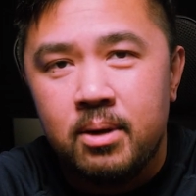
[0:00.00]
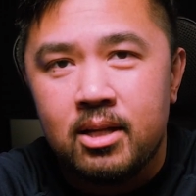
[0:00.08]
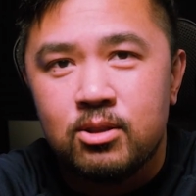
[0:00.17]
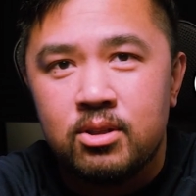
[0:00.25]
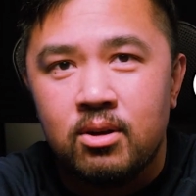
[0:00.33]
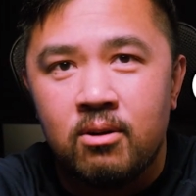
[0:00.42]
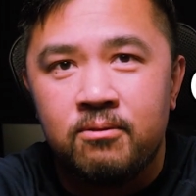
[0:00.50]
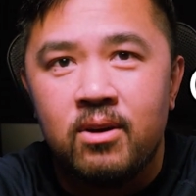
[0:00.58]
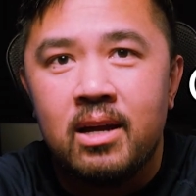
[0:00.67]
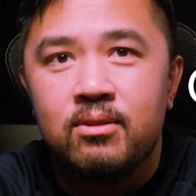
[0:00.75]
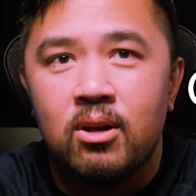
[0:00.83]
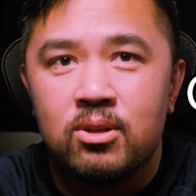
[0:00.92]
Pantry are
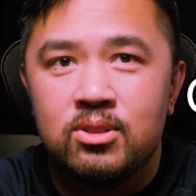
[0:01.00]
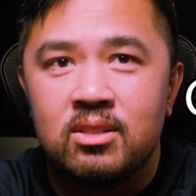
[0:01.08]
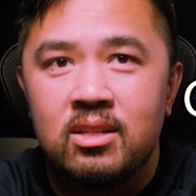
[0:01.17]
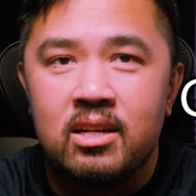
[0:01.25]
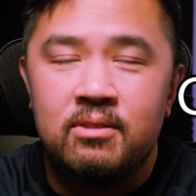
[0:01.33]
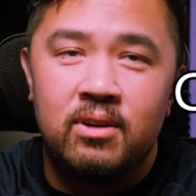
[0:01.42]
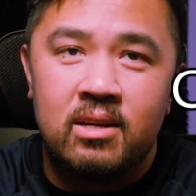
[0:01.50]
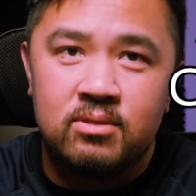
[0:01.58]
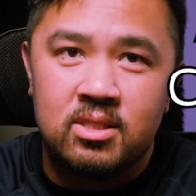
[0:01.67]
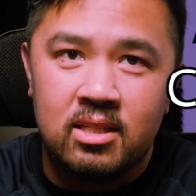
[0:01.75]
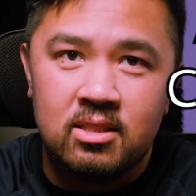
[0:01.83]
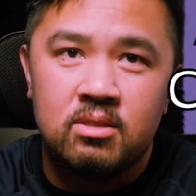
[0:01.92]

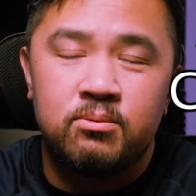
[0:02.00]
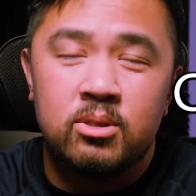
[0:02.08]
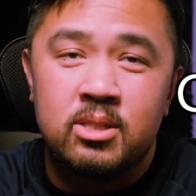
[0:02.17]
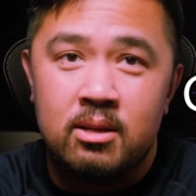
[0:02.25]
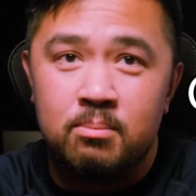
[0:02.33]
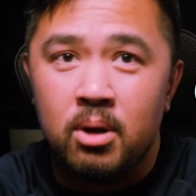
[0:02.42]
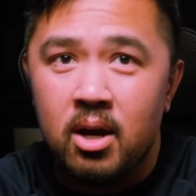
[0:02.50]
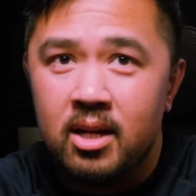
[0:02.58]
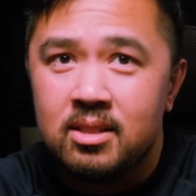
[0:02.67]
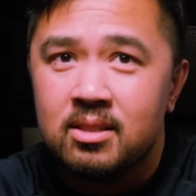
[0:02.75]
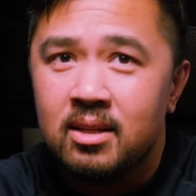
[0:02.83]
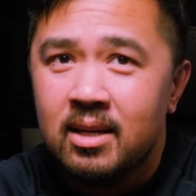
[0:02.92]
$5.95 for 10
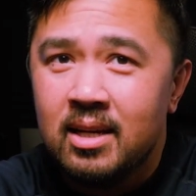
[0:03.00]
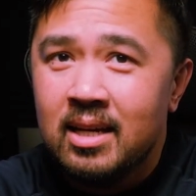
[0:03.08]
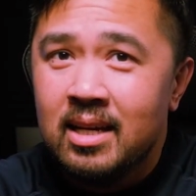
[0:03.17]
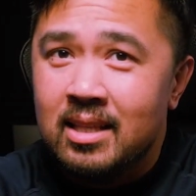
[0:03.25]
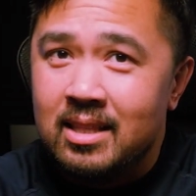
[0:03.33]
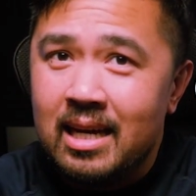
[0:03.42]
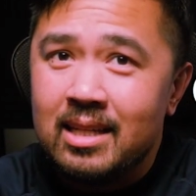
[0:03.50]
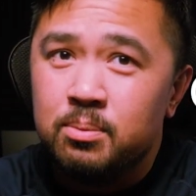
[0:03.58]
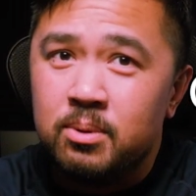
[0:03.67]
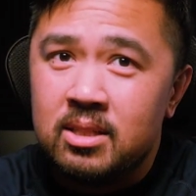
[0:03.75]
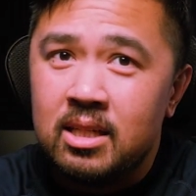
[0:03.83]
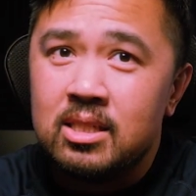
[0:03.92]
pods. That's
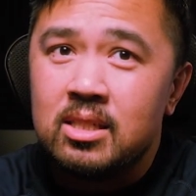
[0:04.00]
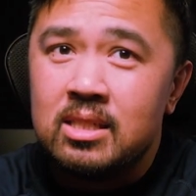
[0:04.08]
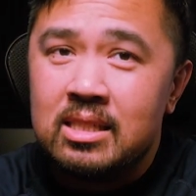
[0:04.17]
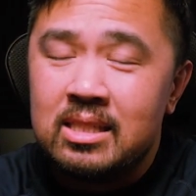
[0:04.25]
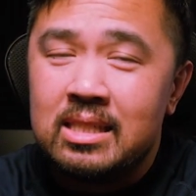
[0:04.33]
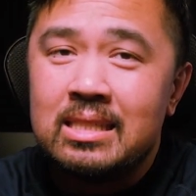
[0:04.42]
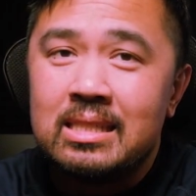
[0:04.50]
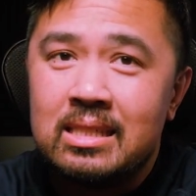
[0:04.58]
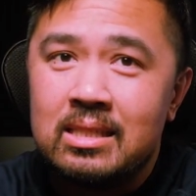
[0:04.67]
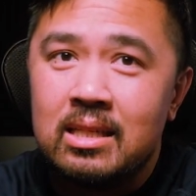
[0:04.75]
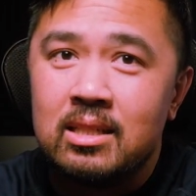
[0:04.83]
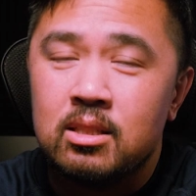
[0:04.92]
potentially 60
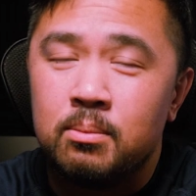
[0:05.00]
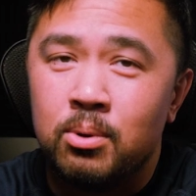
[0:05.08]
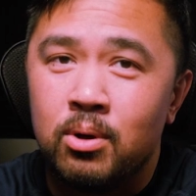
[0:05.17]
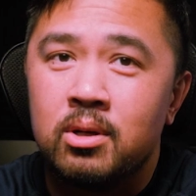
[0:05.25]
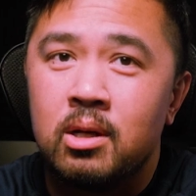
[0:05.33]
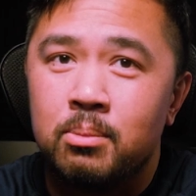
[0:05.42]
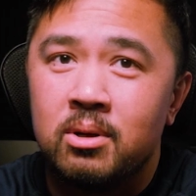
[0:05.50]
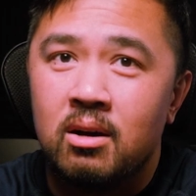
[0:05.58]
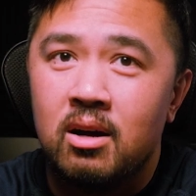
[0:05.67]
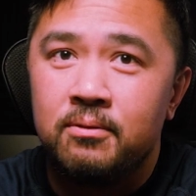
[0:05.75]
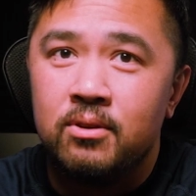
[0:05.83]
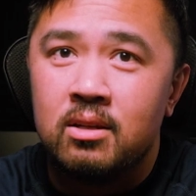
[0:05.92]
cents per cup of
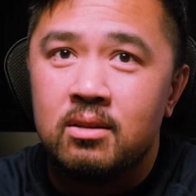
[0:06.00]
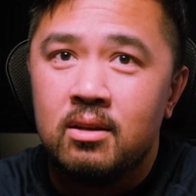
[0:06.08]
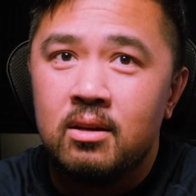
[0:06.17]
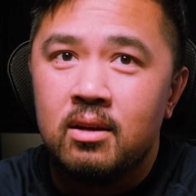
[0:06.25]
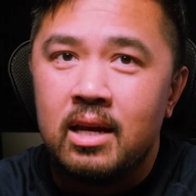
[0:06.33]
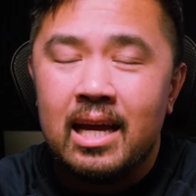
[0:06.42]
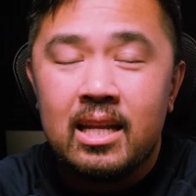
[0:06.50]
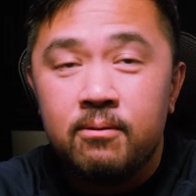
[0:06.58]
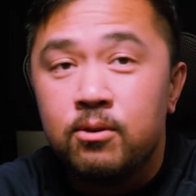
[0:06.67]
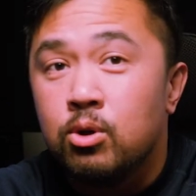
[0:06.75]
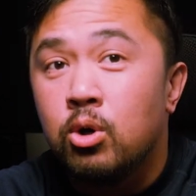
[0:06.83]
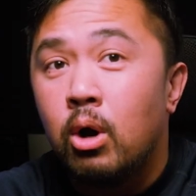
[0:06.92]
coffee. And
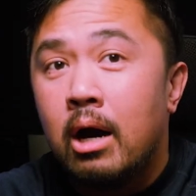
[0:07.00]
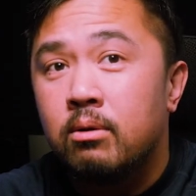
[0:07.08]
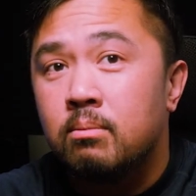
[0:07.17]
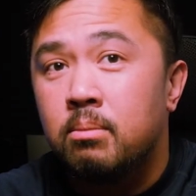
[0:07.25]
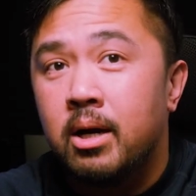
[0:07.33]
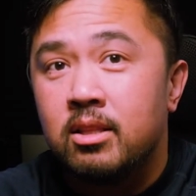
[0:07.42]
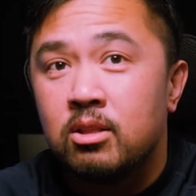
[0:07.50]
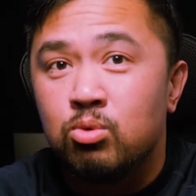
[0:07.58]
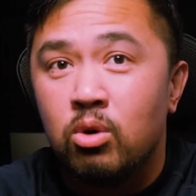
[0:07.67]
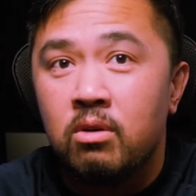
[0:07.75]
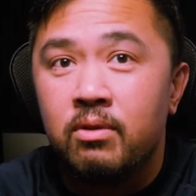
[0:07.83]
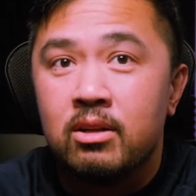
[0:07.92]
if you go out and buy the
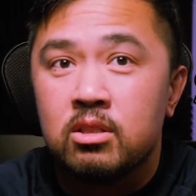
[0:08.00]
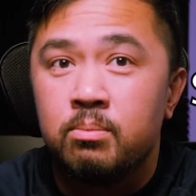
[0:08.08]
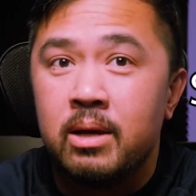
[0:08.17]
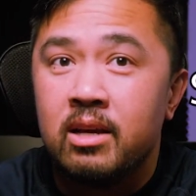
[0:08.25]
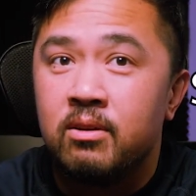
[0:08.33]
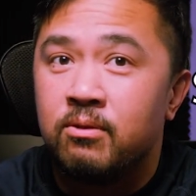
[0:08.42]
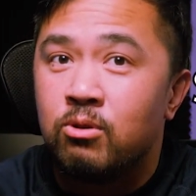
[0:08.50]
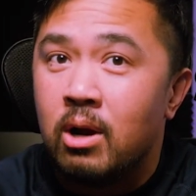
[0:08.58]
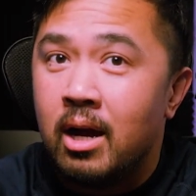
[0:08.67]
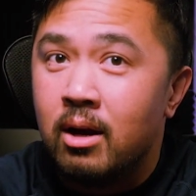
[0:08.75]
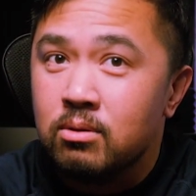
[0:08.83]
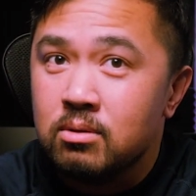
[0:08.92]
12-ounce bag of
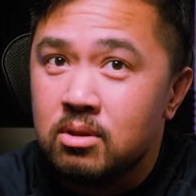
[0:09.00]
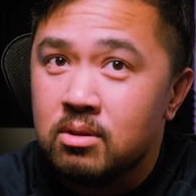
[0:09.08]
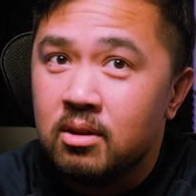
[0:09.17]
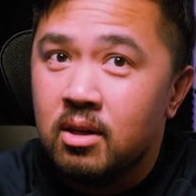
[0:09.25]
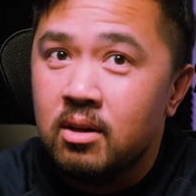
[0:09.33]
grounds,